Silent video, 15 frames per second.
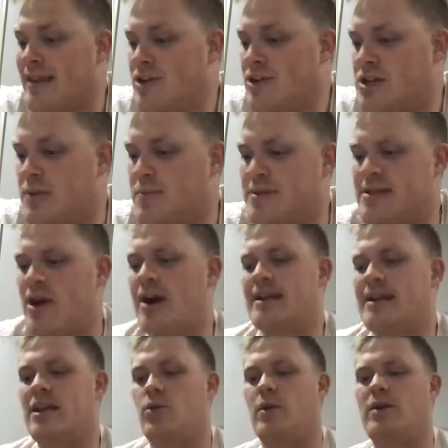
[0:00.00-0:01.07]
leadership is our
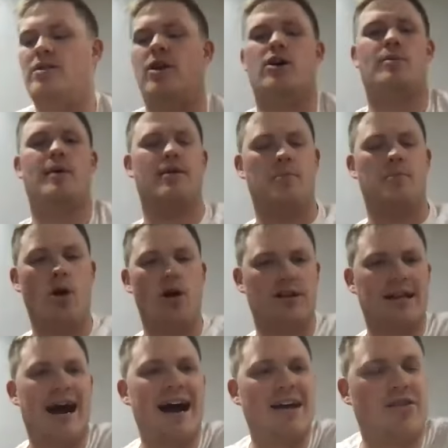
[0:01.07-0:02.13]
identity. We talk about Mark
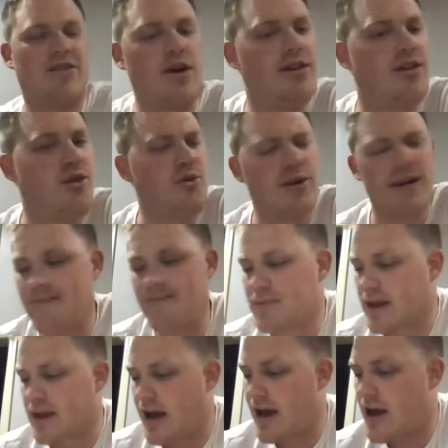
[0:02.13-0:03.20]

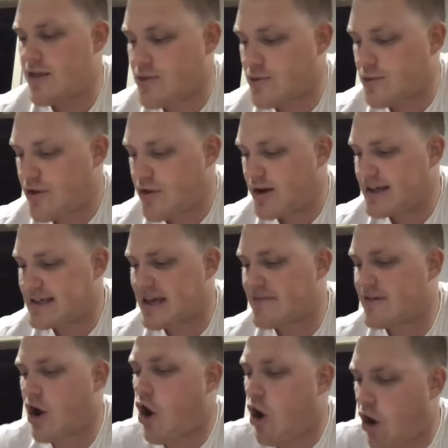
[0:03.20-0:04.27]
9:33 through
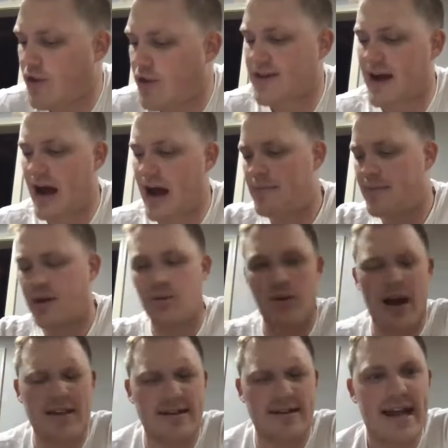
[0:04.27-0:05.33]
37 all the time. But
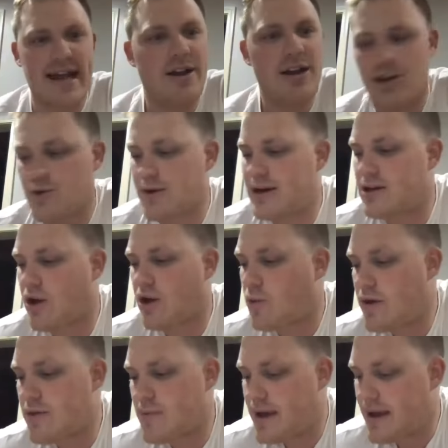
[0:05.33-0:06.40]
write this down. You can read along
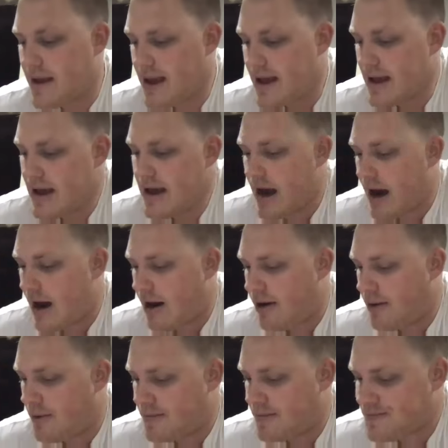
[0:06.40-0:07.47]
with me.
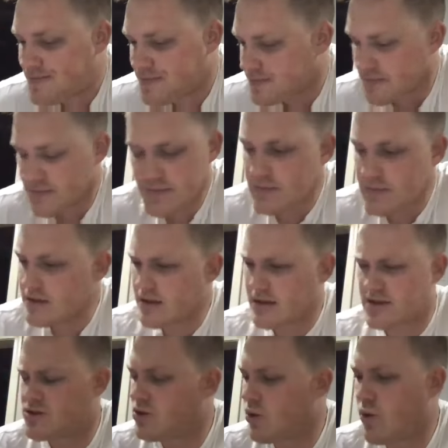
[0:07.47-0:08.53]
The
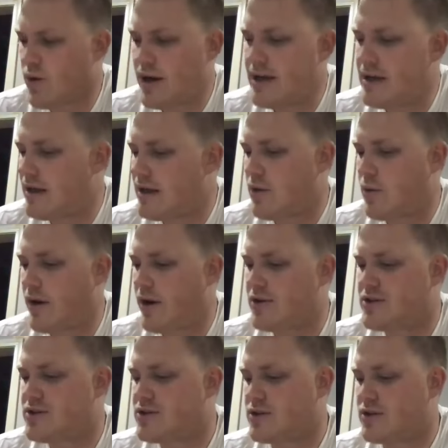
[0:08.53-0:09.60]
story where
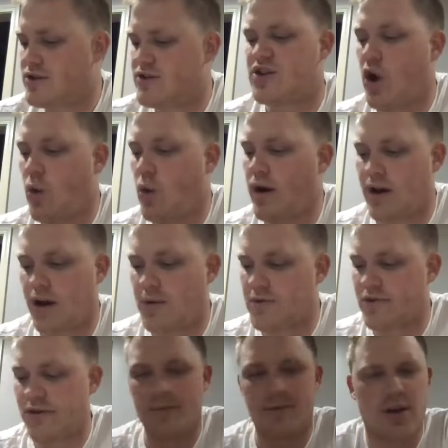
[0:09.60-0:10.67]
SOA comes
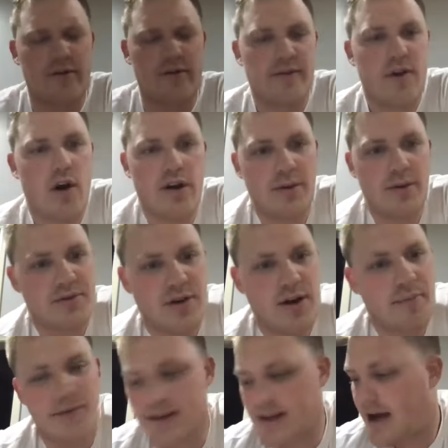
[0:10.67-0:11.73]
from, servant of all comes
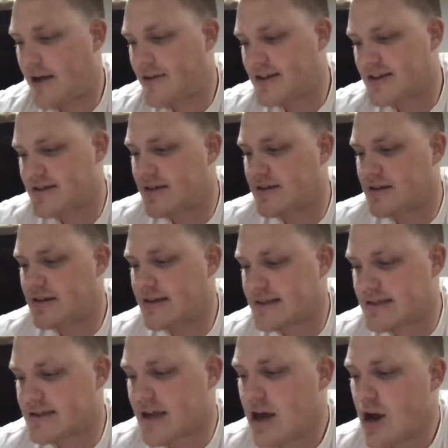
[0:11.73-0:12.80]
from. This
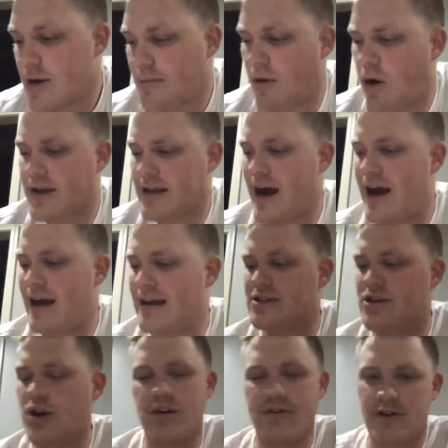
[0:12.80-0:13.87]
is Mark 9,
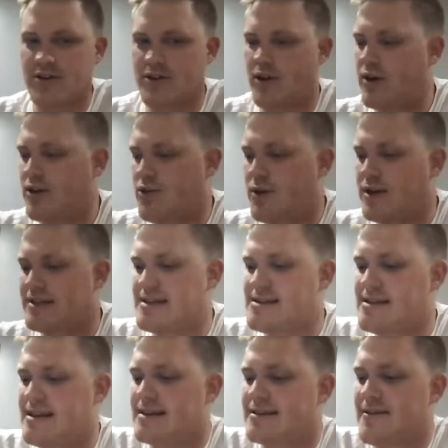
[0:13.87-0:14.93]
starting in verse 33. It says
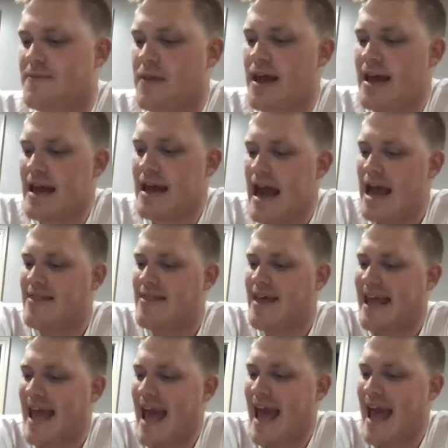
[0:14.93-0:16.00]
this. And they
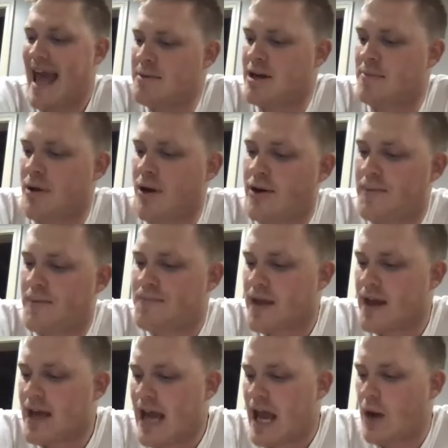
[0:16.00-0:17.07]
came to
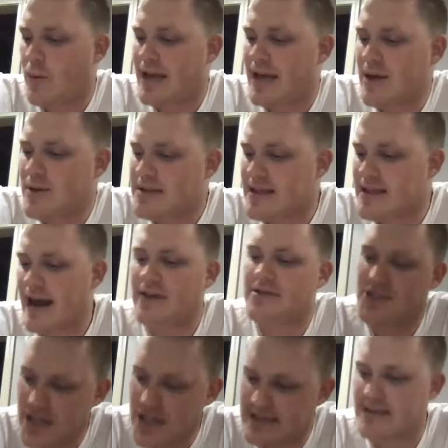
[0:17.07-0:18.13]
Capernaum. And when he was in the
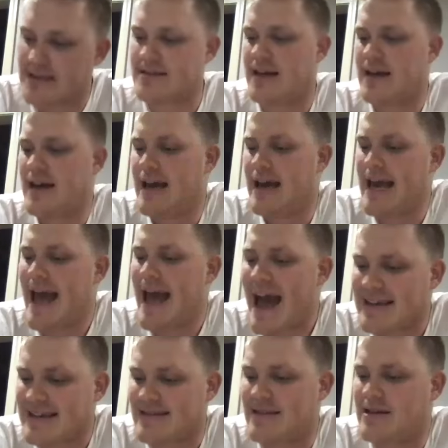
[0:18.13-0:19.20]
house, Jesus, he
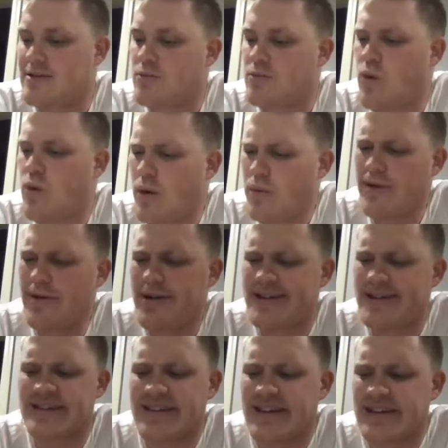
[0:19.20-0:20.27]
asked them, "What were you
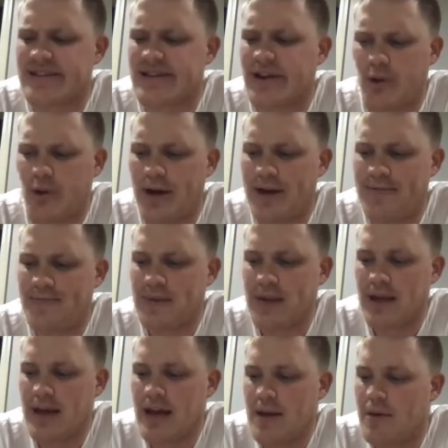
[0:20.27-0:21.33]
discussing on the way?"
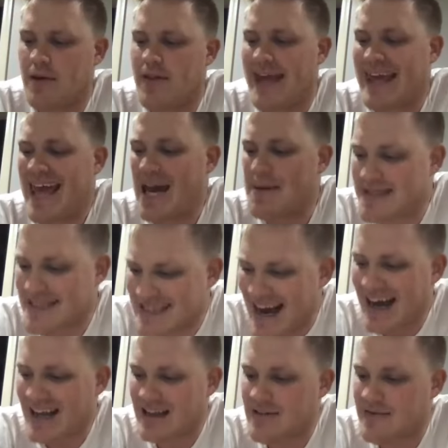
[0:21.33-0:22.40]
But they kept
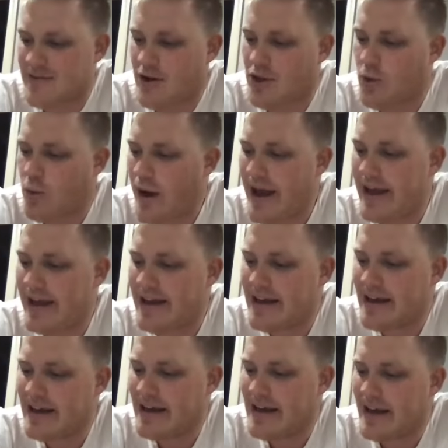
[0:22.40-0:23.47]
silent, for on the
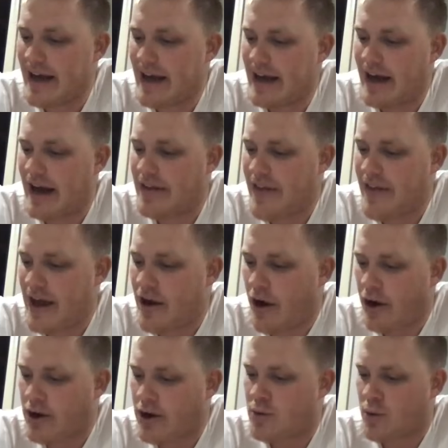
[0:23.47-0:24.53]
way, they had
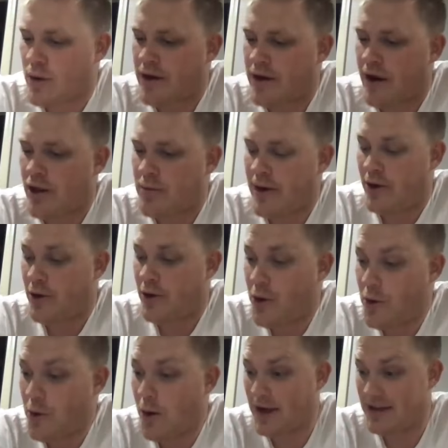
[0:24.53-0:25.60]
argued with one another about
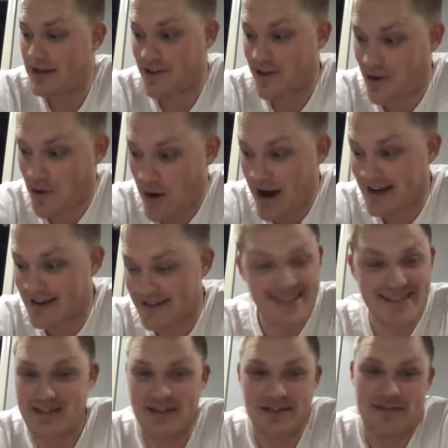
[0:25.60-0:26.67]
who was the greatest. This
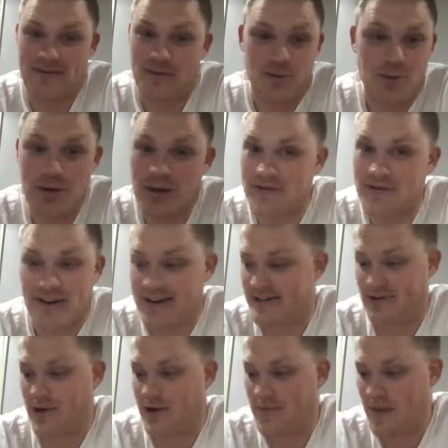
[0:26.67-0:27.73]
is just a really funny
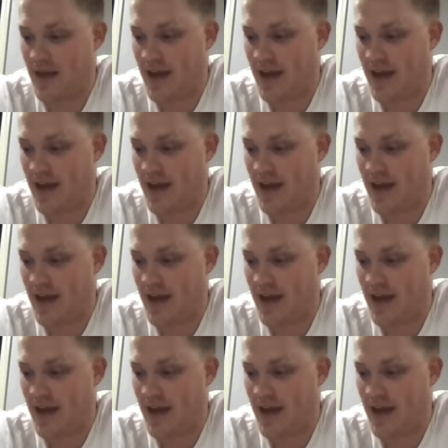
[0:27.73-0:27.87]
story.